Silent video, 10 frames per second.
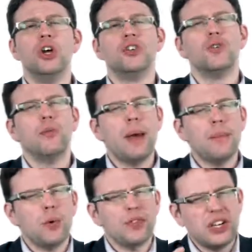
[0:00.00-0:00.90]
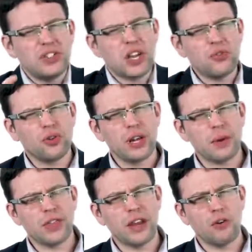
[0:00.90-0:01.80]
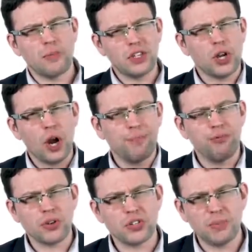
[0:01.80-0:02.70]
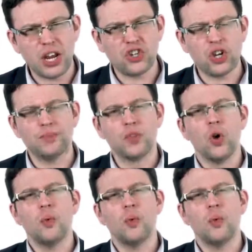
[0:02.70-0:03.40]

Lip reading: So remember, with the central limit theorem, this approximation,